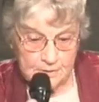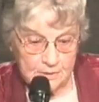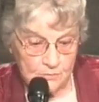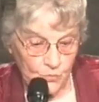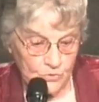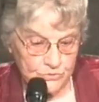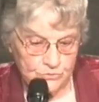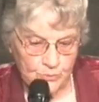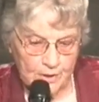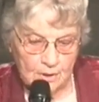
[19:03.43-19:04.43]
work too
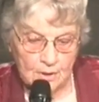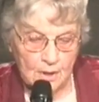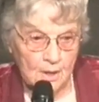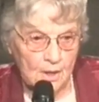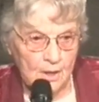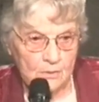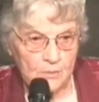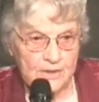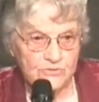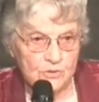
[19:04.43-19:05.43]
well. Made
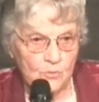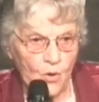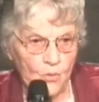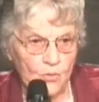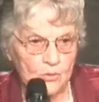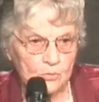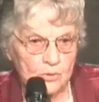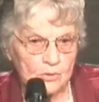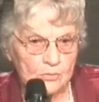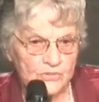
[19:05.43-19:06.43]
some horrible
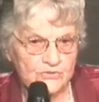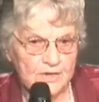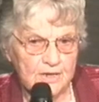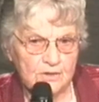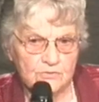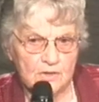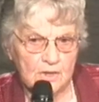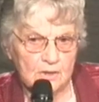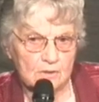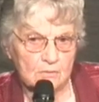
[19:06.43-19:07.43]
mistakes,
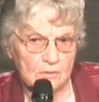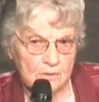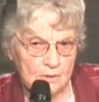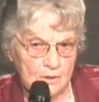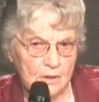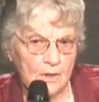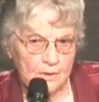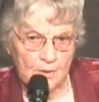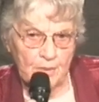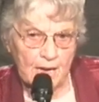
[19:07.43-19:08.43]
and the
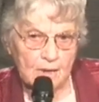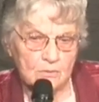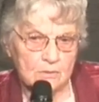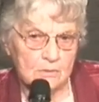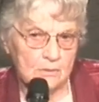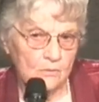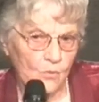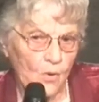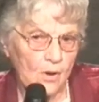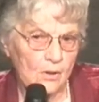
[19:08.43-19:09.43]
back
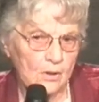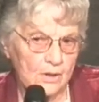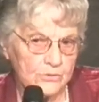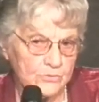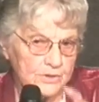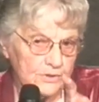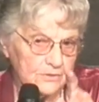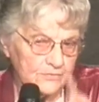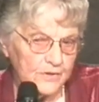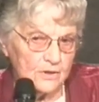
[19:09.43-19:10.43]
wall underneath the
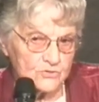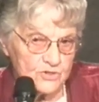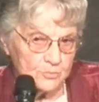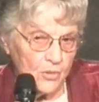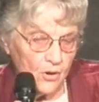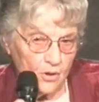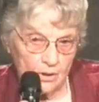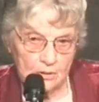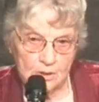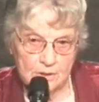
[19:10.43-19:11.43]
fellowship hall,
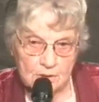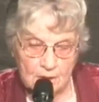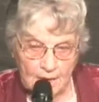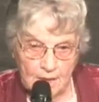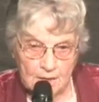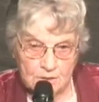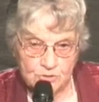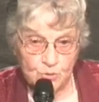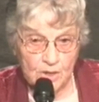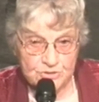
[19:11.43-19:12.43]
to
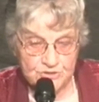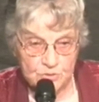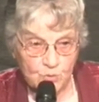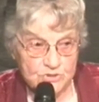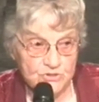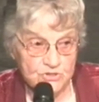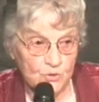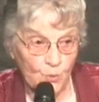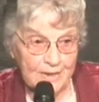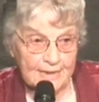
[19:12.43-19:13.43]
us, it was the
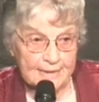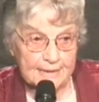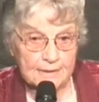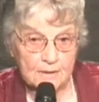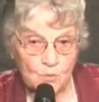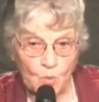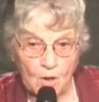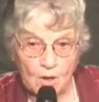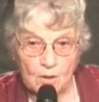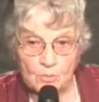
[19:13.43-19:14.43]
wailing
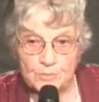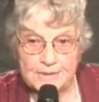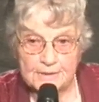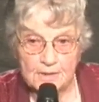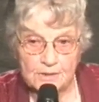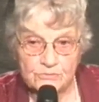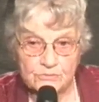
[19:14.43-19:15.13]
wall because